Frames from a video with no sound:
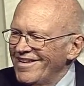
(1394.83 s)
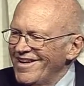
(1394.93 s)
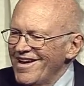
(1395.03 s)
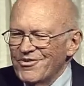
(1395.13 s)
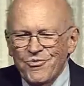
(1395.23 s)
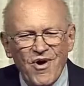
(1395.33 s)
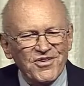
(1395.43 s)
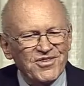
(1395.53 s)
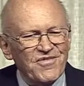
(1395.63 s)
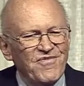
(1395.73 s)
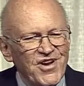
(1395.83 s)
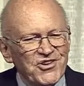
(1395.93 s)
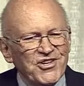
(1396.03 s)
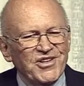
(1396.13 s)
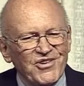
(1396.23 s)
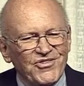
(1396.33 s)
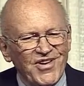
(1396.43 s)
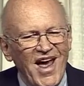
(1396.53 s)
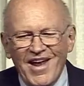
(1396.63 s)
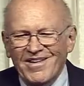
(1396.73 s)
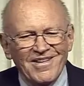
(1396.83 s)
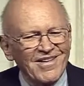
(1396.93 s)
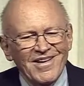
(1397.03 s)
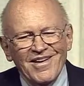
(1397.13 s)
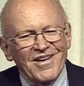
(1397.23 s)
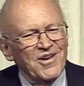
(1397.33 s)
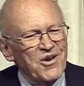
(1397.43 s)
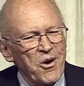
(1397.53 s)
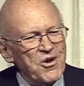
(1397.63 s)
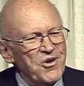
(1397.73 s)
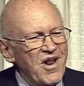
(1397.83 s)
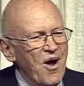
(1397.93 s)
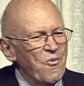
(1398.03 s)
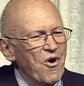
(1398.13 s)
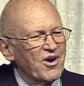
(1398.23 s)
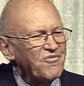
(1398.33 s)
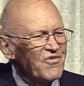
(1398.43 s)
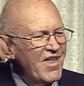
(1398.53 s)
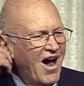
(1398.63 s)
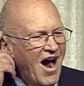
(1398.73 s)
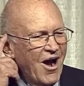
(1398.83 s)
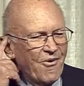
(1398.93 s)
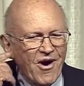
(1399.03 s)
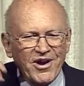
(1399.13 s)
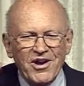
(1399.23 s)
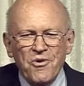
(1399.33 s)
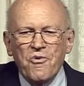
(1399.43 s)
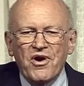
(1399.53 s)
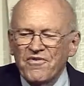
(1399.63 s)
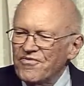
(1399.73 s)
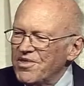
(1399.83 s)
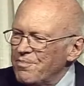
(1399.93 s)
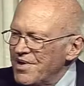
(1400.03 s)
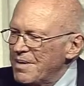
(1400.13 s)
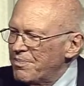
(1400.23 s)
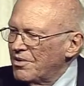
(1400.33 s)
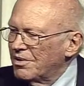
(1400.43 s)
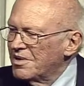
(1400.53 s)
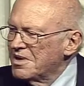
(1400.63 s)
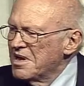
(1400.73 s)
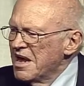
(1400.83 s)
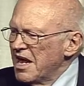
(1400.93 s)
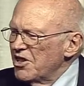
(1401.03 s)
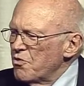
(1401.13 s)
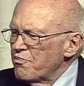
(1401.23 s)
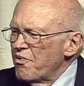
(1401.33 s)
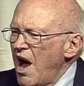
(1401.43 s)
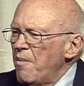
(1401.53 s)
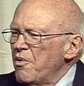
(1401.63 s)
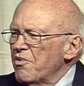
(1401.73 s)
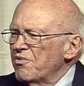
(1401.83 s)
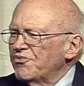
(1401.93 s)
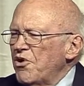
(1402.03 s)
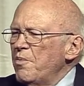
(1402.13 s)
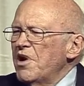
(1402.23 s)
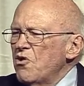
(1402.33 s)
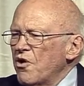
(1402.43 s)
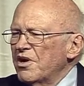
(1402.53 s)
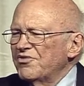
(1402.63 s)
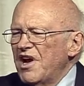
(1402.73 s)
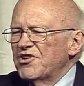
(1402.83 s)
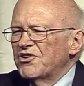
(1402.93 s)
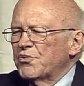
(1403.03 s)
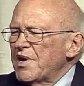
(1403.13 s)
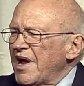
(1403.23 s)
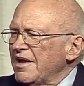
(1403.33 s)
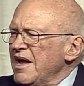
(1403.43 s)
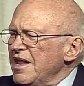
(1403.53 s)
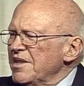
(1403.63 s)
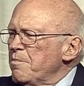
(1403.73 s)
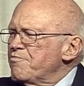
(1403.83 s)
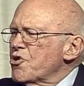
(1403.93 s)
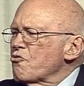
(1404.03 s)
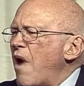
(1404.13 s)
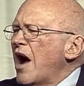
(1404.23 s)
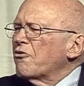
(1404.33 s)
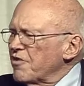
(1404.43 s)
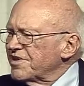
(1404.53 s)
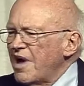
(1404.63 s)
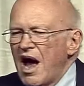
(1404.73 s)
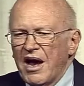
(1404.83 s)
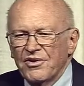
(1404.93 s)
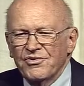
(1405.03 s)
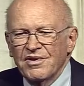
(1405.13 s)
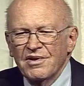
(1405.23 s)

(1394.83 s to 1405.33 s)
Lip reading: is once the vision is set, you know, you're not working for the hierarchy, you're working for the people. And the problem with so many organizations, we get them bureaucratized.